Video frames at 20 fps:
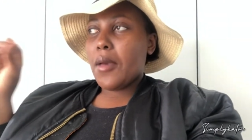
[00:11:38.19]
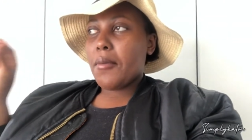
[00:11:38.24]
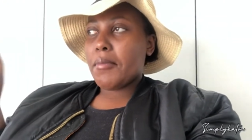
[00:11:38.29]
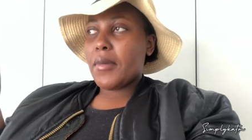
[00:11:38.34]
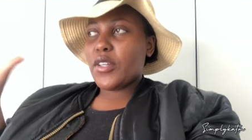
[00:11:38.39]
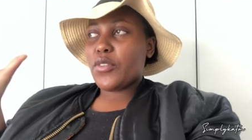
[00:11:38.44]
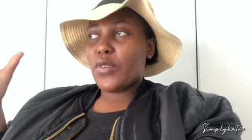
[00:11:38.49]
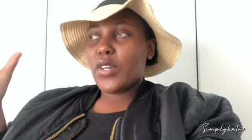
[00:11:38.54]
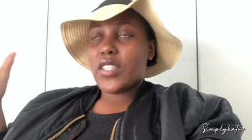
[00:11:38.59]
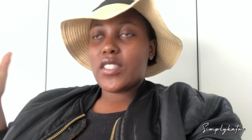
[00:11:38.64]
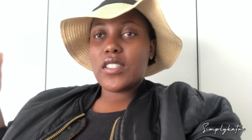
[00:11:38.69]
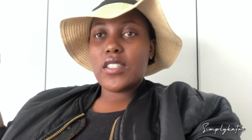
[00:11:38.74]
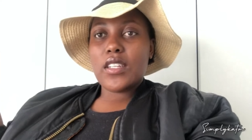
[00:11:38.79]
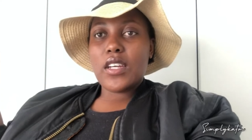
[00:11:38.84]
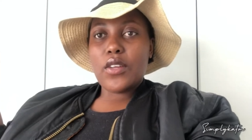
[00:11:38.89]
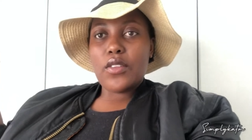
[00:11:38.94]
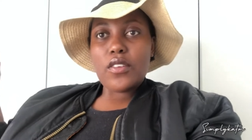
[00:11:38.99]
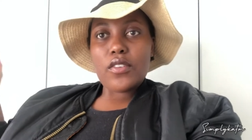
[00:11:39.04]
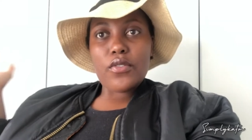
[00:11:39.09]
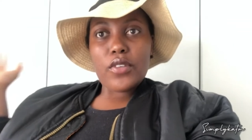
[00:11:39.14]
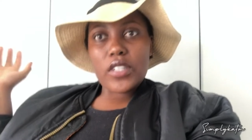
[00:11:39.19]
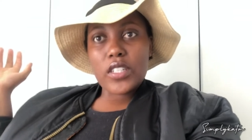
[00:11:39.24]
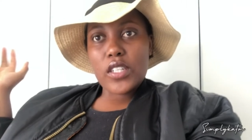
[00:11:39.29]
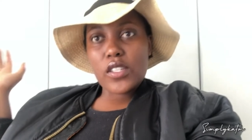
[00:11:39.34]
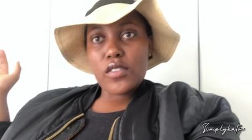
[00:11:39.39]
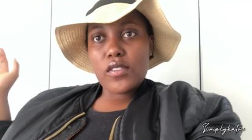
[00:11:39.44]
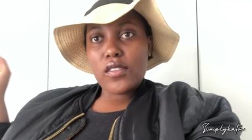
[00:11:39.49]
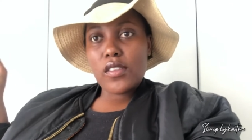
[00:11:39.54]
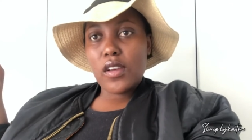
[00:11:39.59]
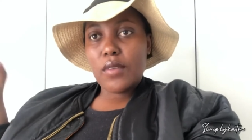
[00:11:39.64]
but right now the rain
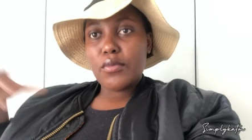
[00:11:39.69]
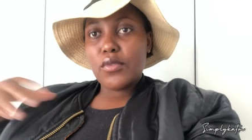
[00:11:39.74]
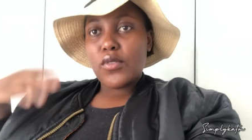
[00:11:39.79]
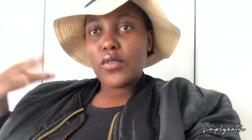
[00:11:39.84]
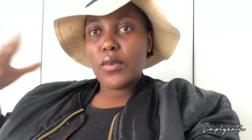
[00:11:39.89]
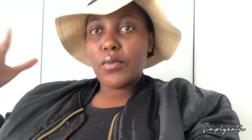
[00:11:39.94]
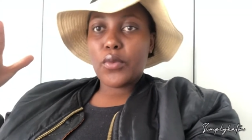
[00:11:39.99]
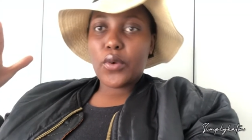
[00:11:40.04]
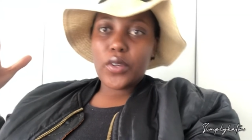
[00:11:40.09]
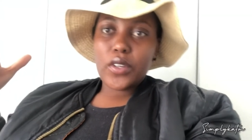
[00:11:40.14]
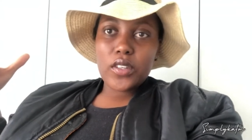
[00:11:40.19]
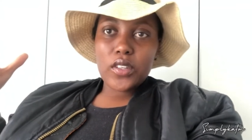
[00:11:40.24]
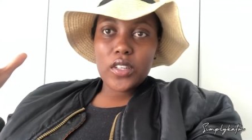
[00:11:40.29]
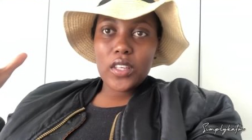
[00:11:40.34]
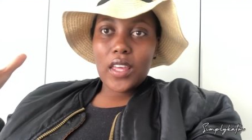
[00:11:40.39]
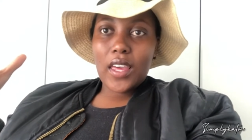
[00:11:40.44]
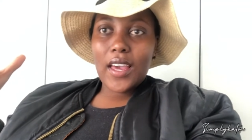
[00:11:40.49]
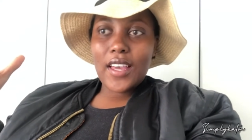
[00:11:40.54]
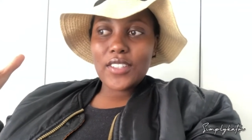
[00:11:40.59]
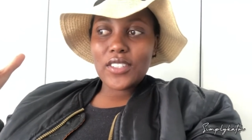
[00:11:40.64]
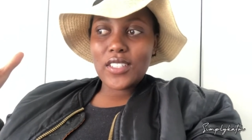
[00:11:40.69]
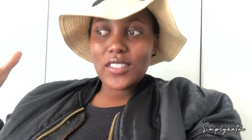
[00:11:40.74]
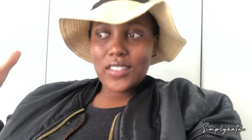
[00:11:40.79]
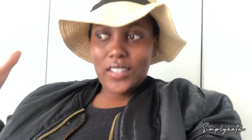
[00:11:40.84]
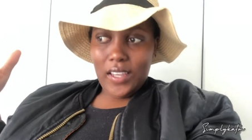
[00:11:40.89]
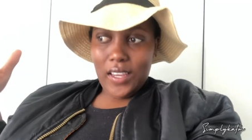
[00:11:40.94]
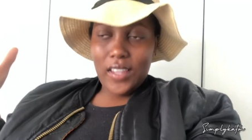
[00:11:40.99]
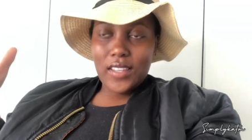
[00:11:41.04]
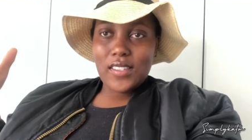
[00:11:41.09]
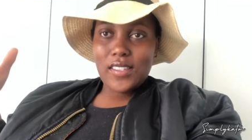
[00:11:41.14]
has stopped so i'm gonna catch a
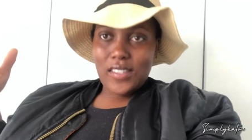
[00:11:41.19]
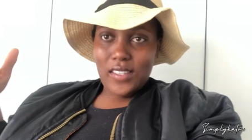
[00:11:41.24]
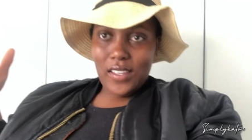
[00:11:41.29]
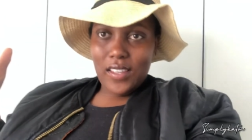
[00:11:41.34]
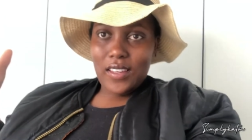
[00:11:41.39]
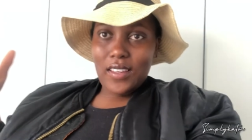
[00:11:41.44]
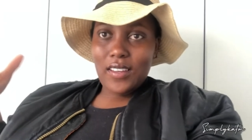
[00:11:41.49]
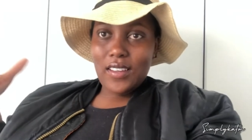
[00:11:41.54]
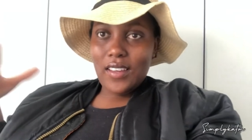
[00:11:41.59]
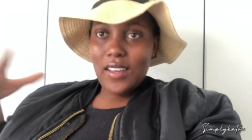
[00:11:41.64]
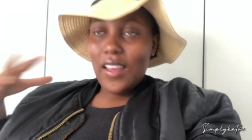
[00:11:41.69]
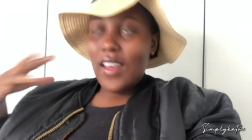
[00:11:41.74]
taxi